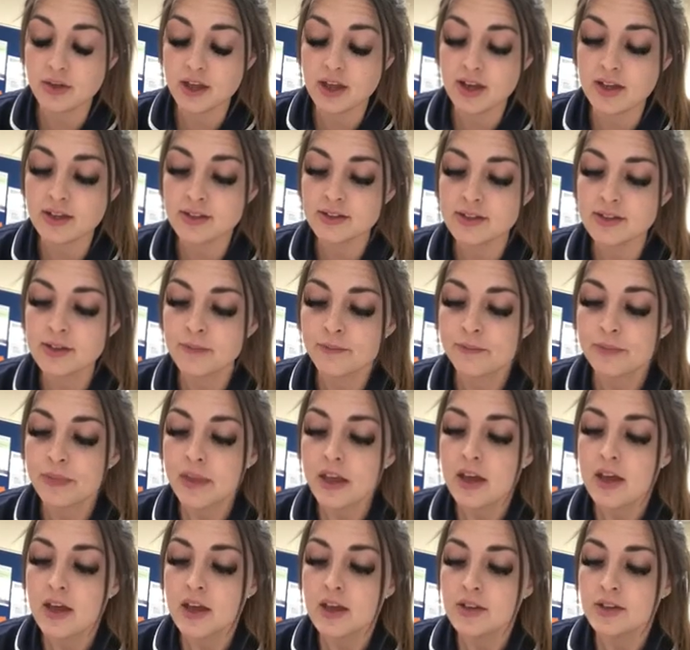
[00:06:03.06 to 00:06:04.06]
this.
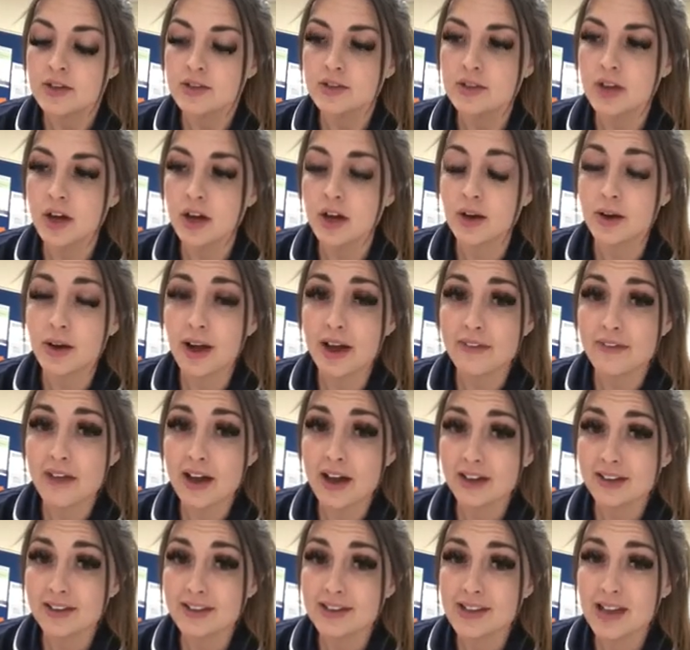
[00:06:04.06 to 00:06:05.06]
So, and
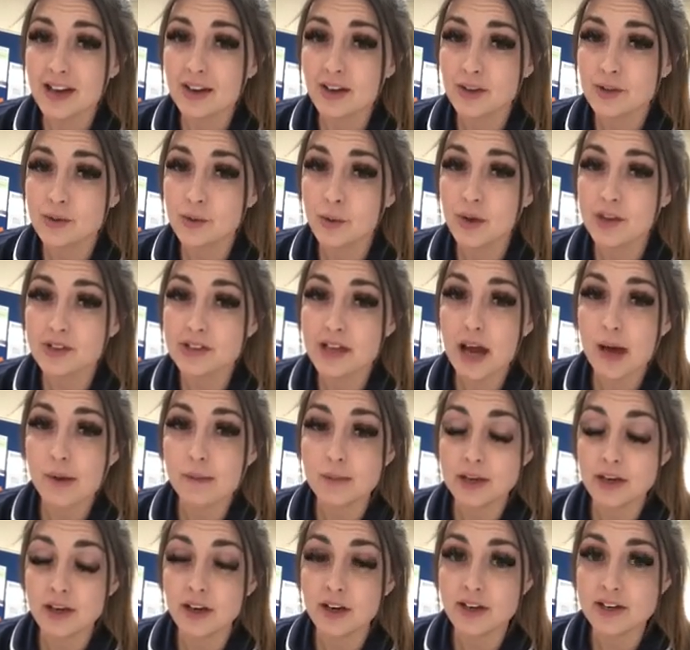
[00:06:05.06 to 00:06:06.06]
that can tell us what's
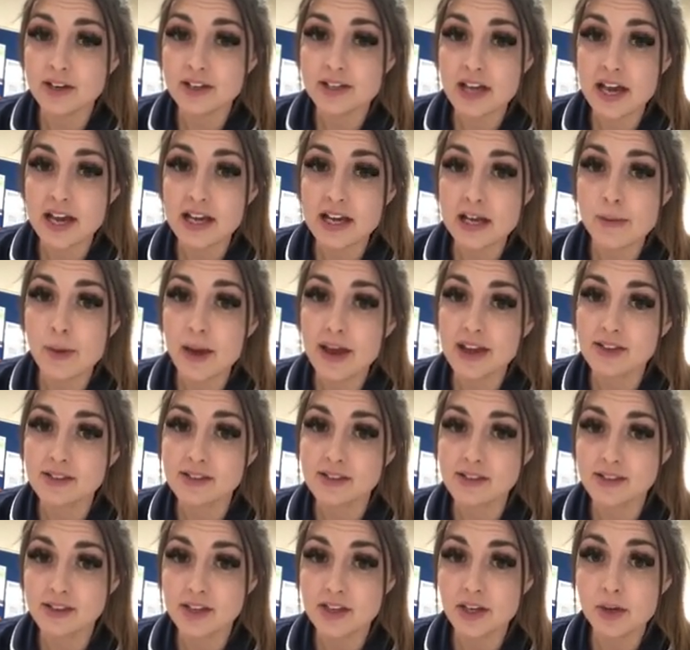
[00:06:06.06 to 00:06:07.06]
happening on a daily
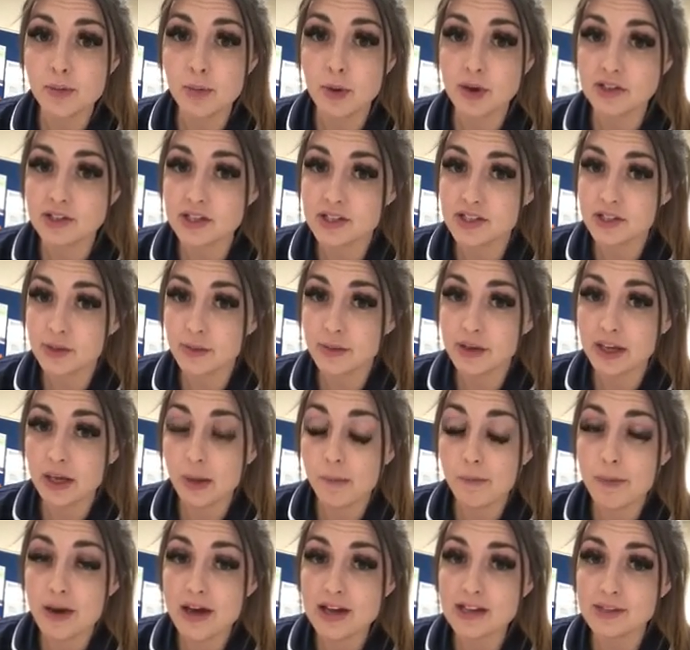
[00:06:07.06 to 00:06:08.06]
basis in your body so we
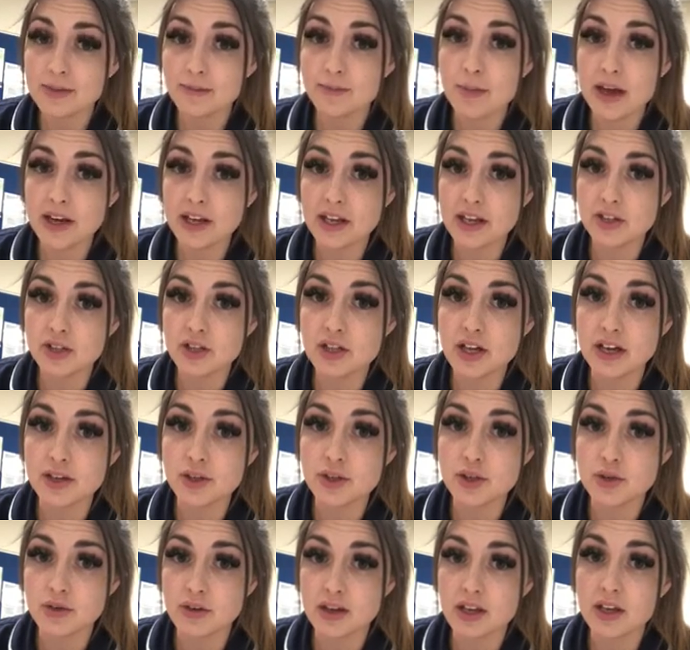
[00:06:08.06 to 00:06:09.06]
can best manage and
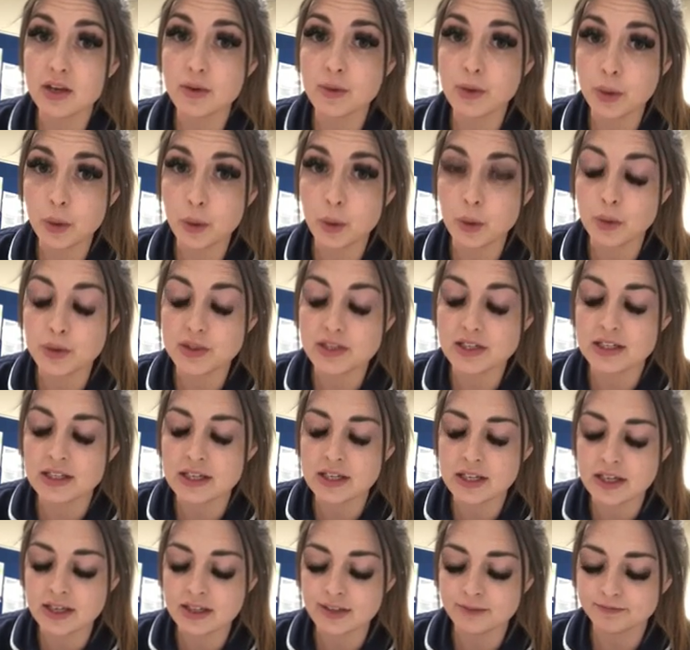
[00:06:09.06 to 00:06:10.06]
treat you
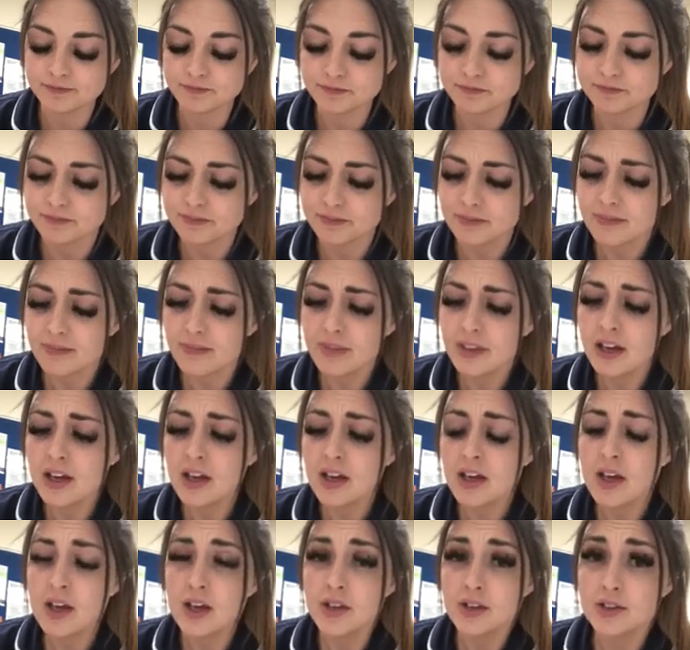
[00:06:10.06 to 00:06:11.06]
accordingly.
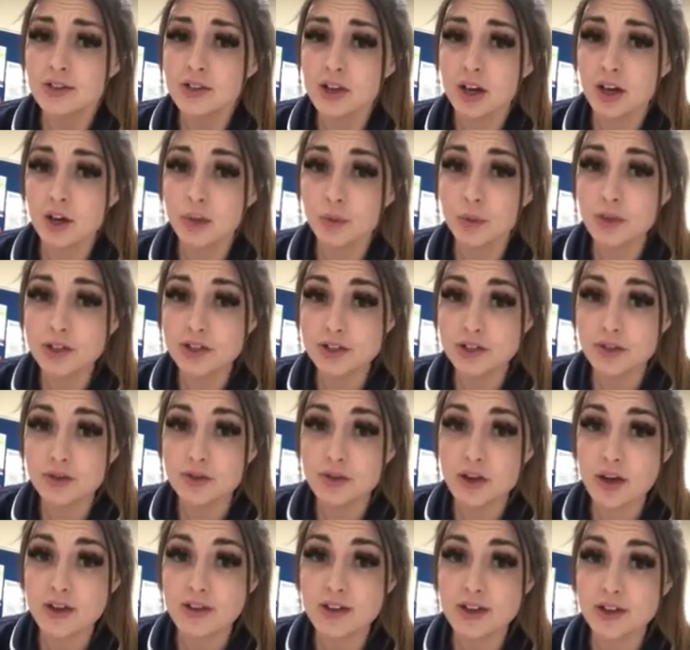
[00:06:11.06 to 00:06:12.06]
So we do
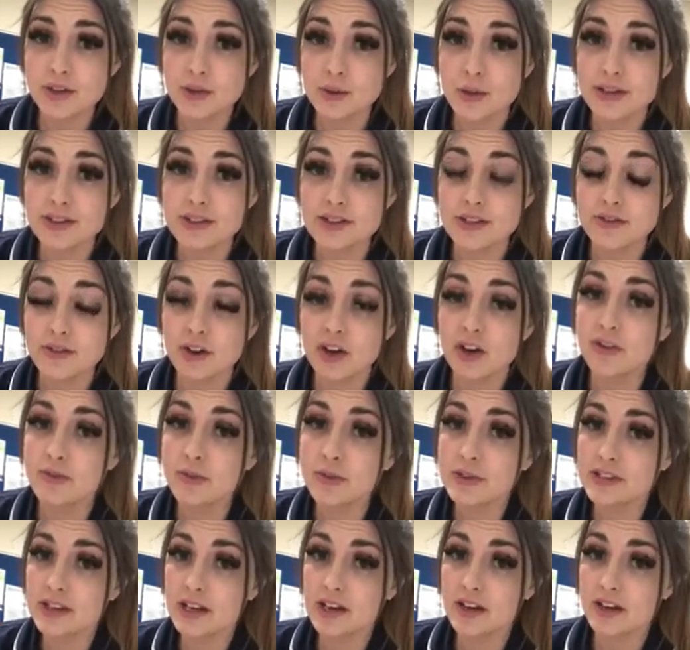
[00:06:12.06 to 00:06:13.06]
know that
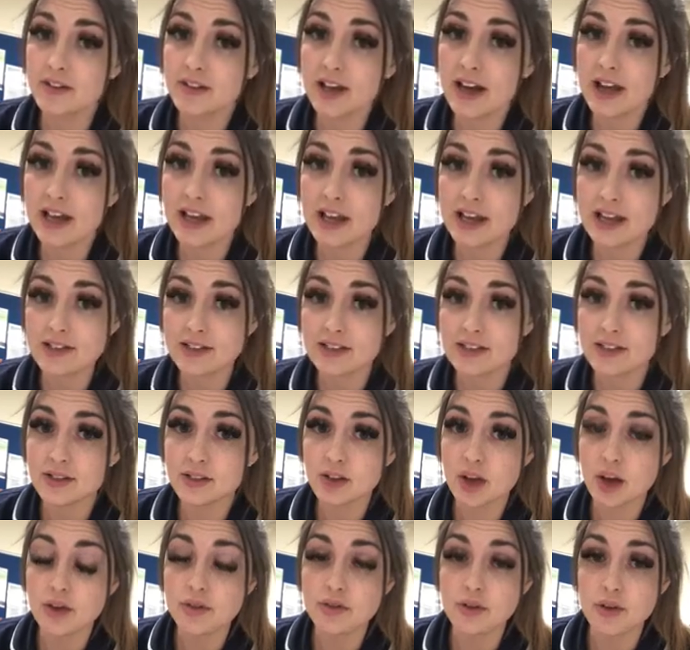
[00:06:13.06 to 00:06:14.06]
25% of our ladies
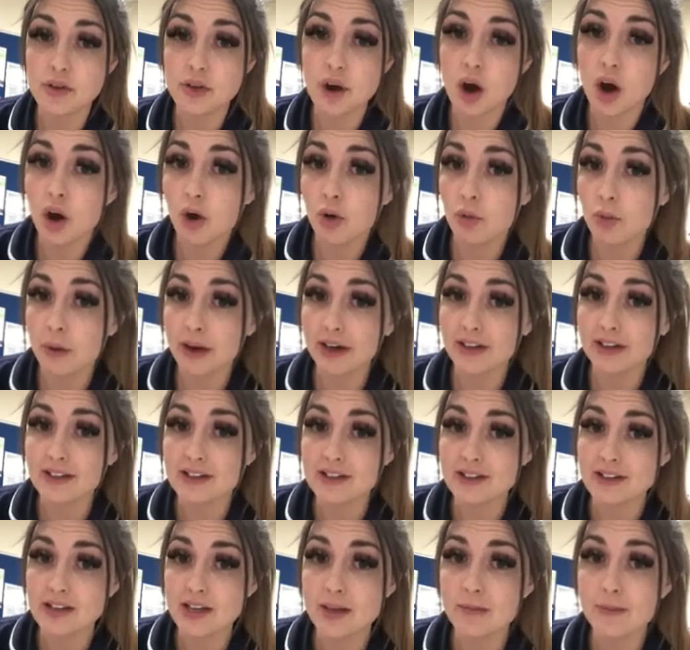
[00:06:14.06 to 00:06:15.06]
go through the whole
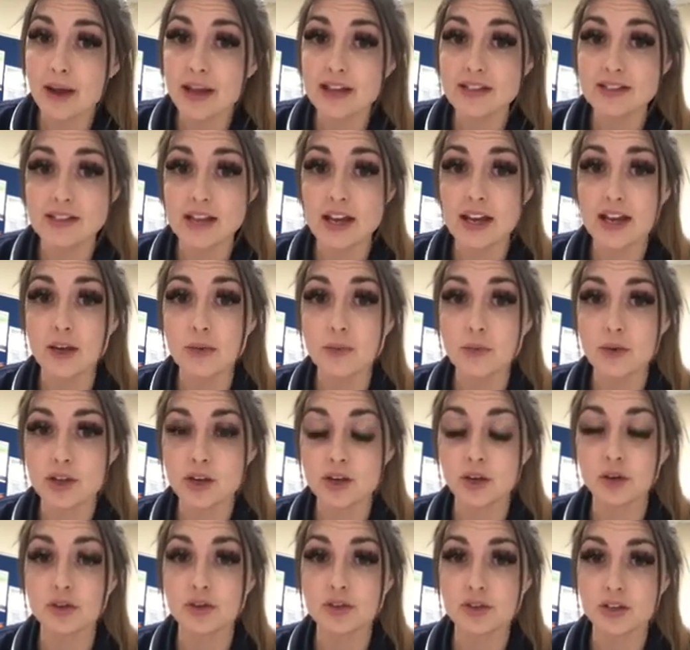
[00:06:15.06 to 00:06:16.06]
pregnancy maintaining with a
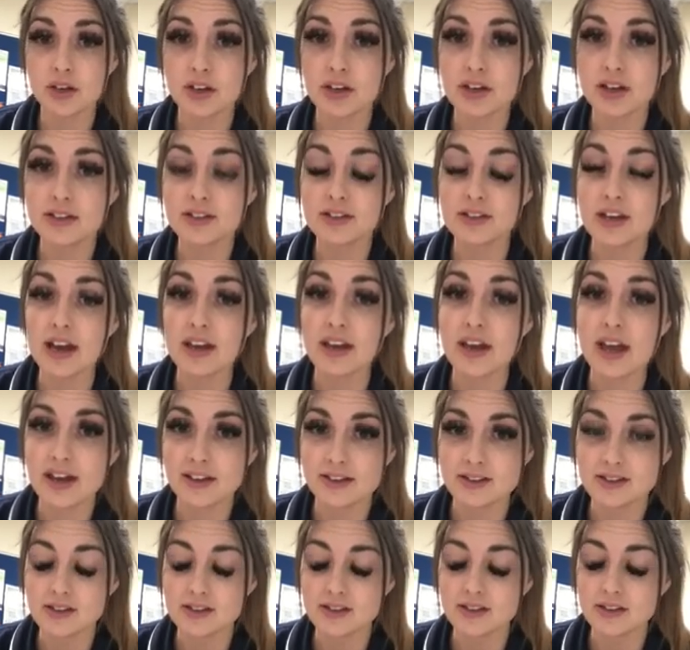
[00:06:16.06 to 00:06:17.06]
good diet and
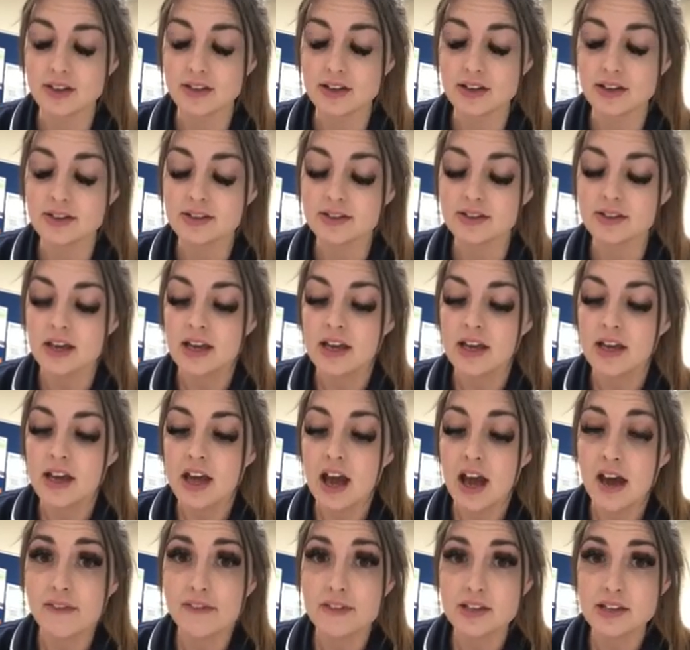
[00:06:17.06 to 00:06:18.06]
exercise,
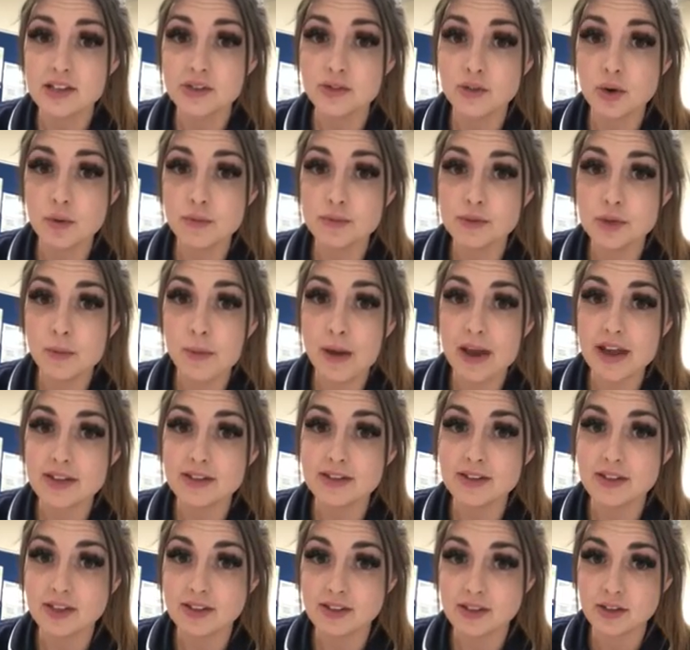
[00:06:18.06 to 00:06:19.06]
and this forms a
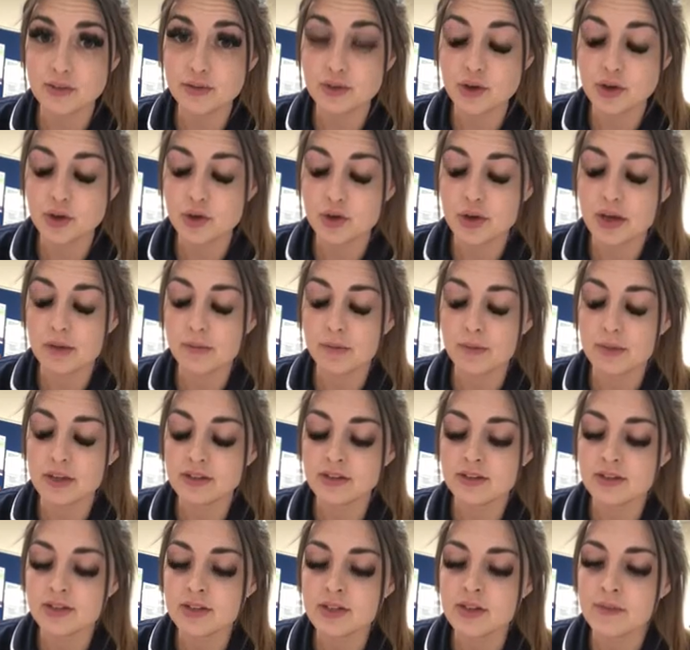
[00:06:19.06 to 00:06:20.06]
basis of the
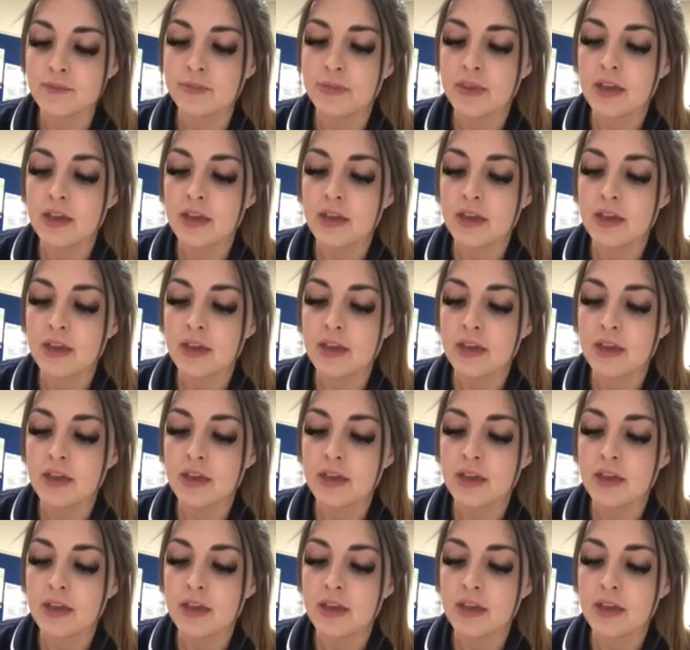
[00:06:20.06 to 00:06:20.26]
treatment.